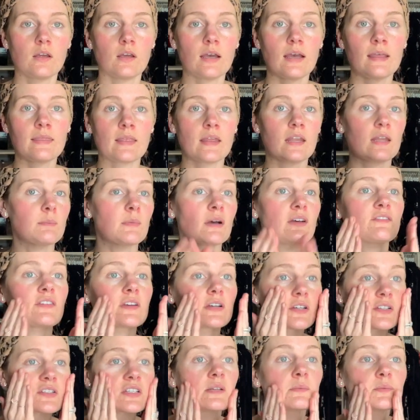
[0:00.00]
and then in my
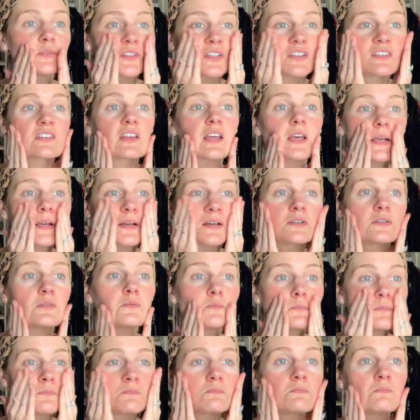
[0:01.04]
fingertips, just like
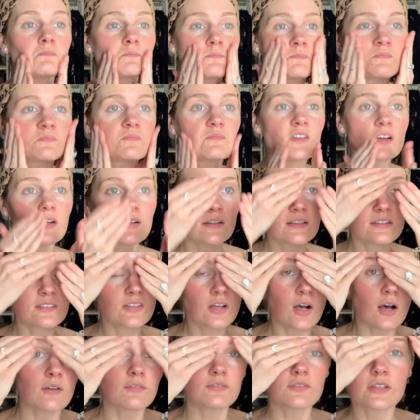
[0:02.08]
very
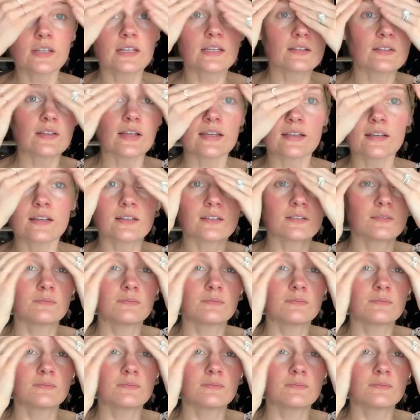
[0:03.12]
softly like